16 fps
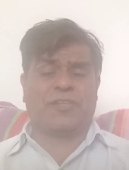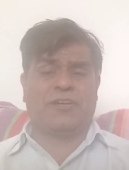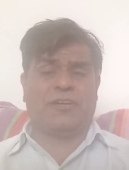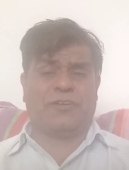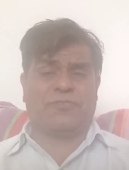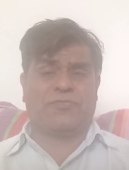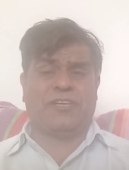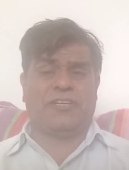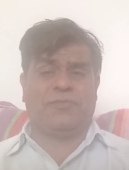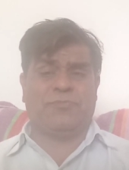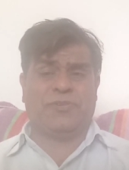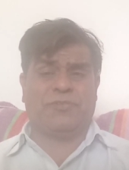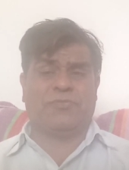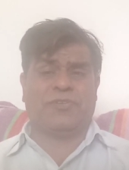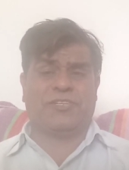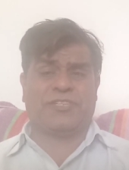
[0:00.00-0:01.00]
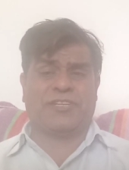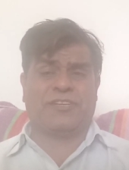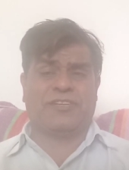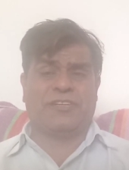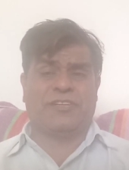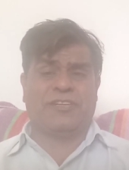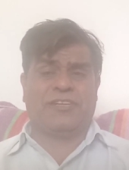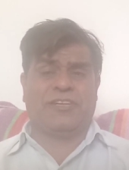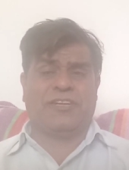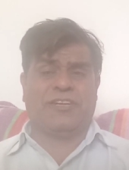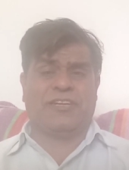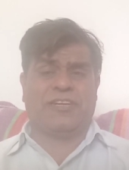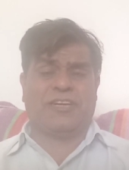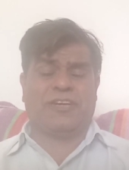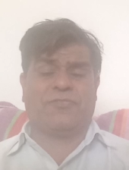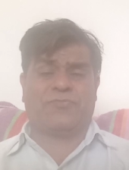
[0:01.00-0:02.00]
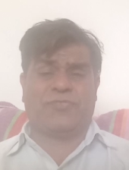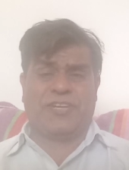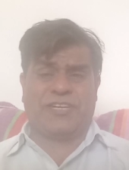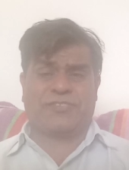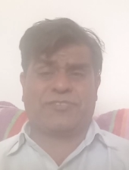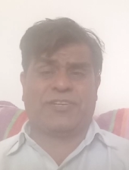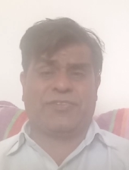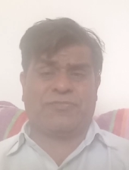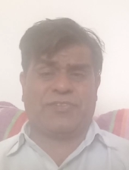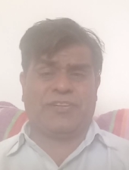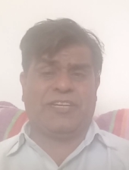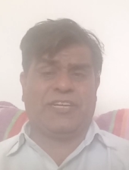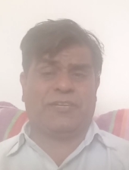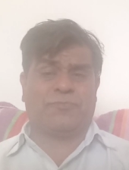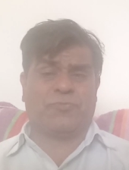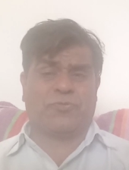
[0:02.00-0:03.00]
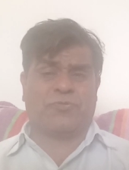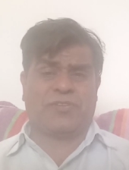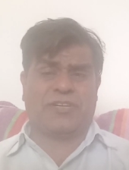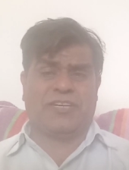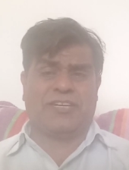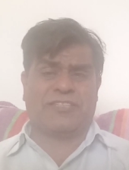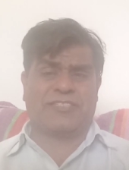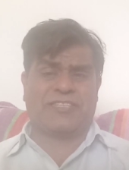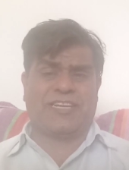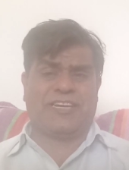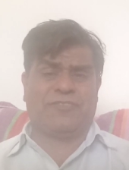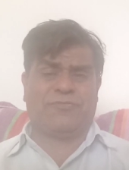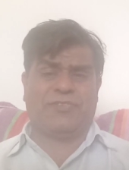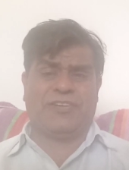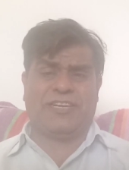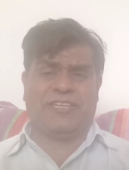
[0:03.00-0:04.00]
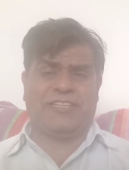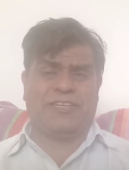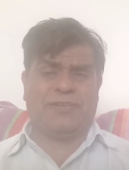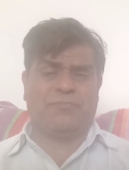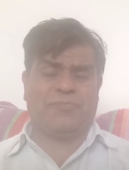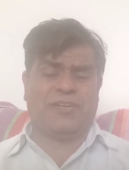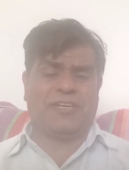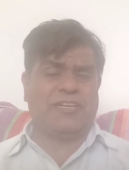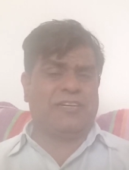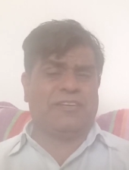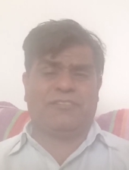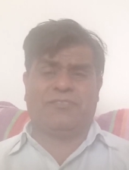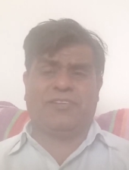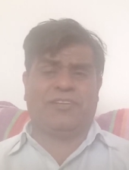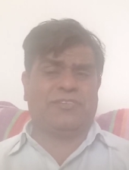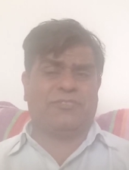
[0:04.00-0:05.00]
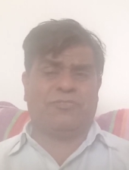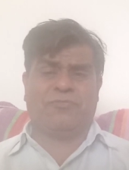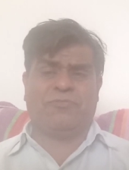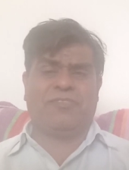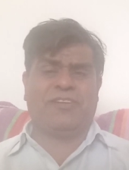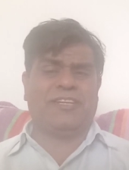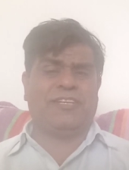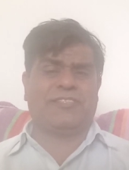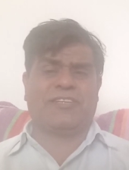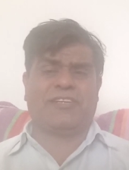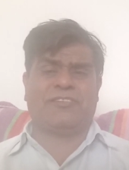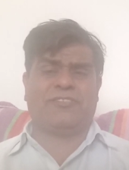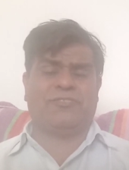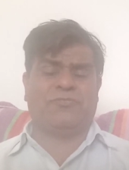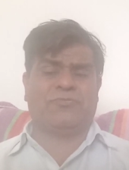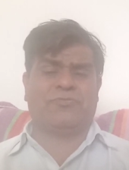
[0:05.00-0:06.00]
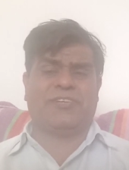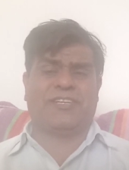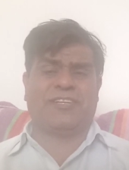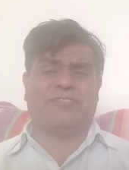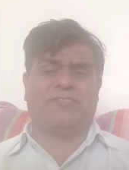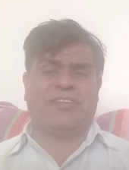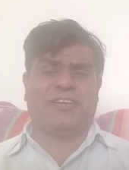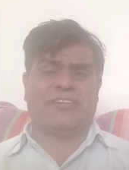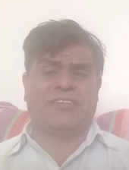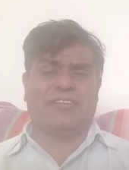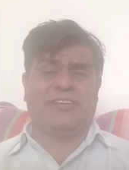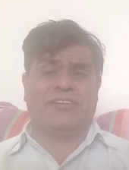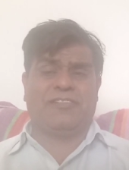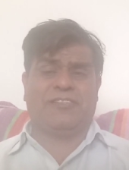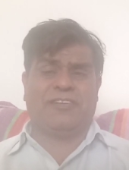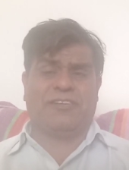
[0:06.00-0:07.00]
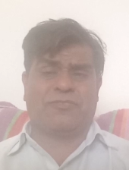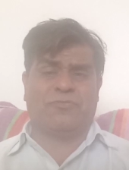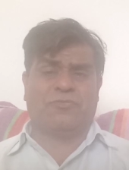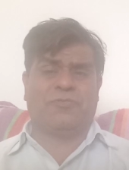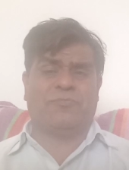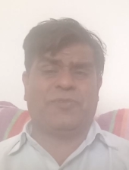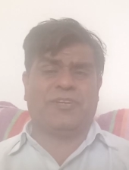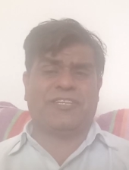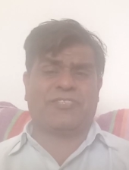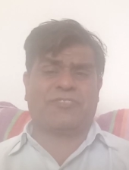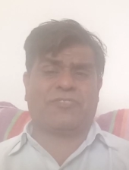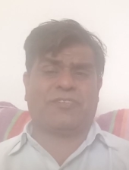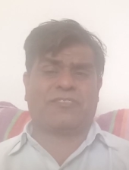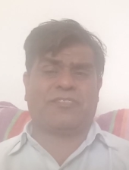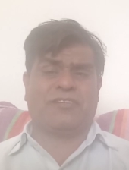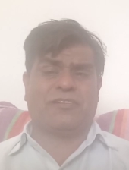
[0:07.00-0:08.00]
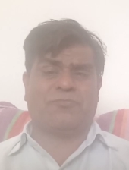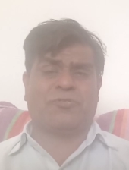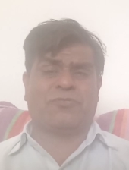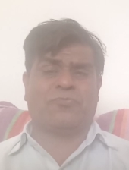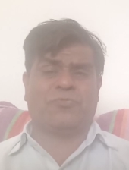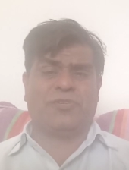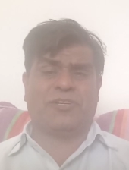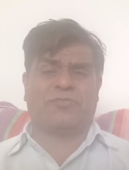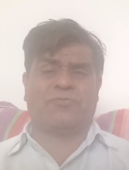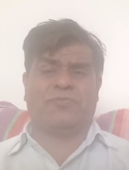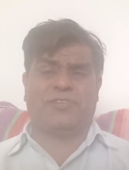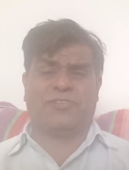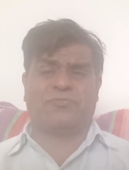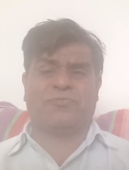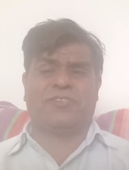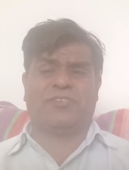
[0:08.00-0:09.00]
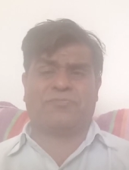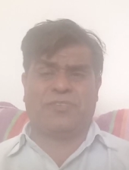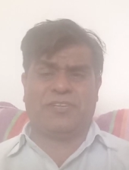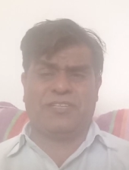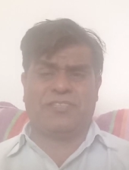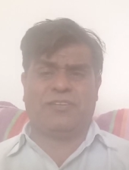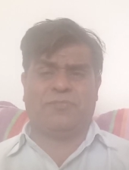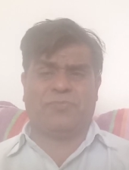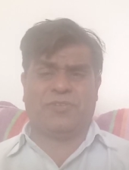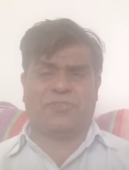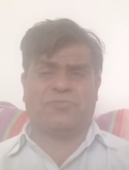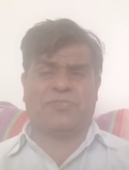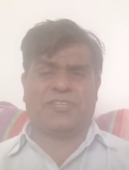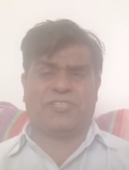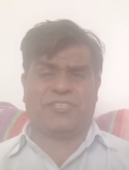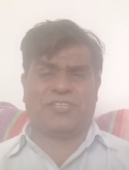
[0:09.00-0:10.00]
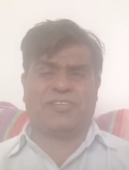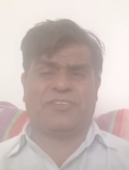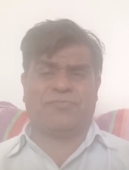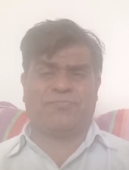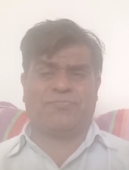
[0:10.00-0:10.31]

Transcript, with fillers: of the immigration uh, of that country like Portugal, S A F, AIMA. There is no any such news written there. Their government is talking about we are going to increase immigration.